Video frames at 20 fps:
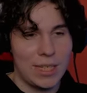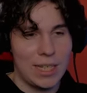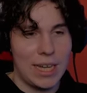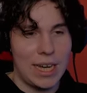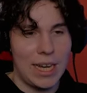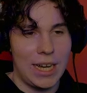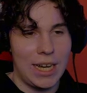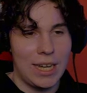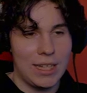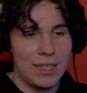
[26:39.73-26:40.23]

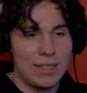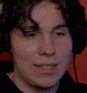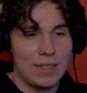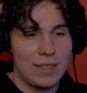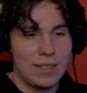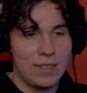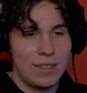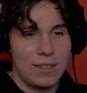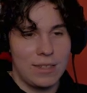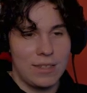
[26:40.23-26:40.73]
sad.
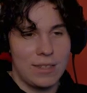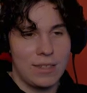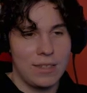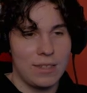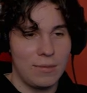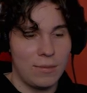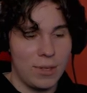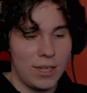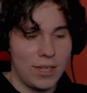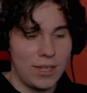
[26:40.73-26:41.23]

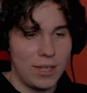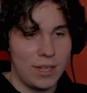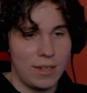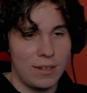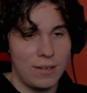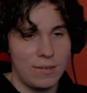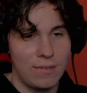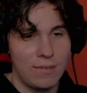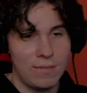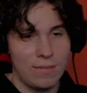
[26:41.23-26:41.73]
What a
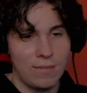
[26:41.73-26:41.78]
son.